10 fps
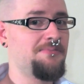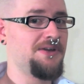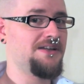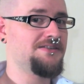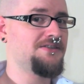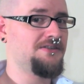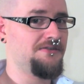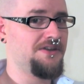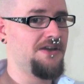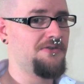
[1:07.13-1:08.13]
up against all
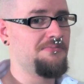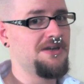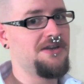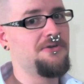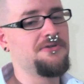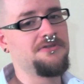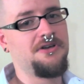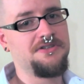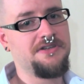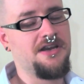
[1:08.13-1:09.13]
of the other mediocre
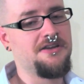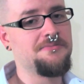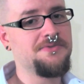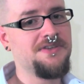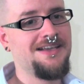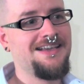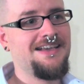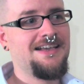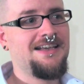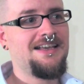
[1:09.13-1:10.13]
launch games,
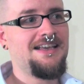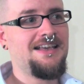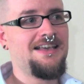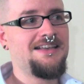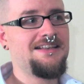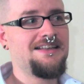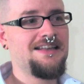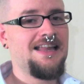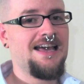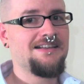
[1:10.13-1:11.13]
it
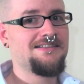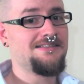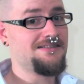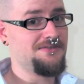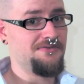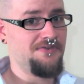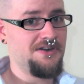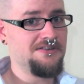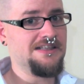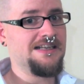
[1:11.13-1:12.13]
lacks
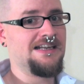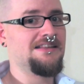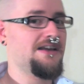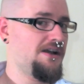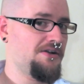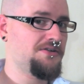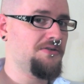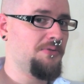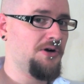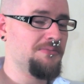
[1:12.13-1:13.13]
severely in the character
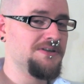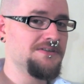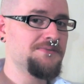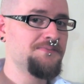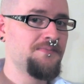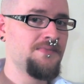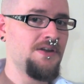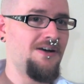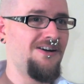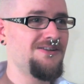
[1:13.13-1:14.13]
department.
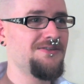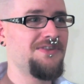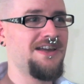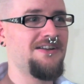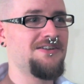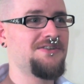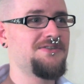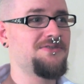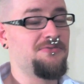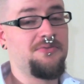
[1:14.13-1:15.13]
All of the
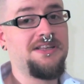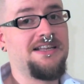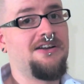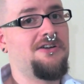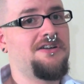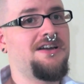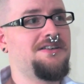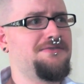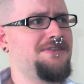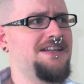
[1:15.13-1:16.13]
characters really are
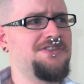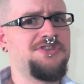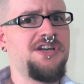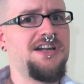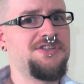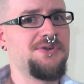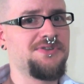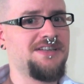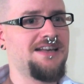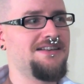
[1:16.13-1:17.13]
kind of like G.I. Joe
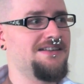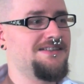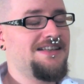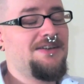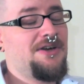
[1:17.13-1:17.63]
stand-ins.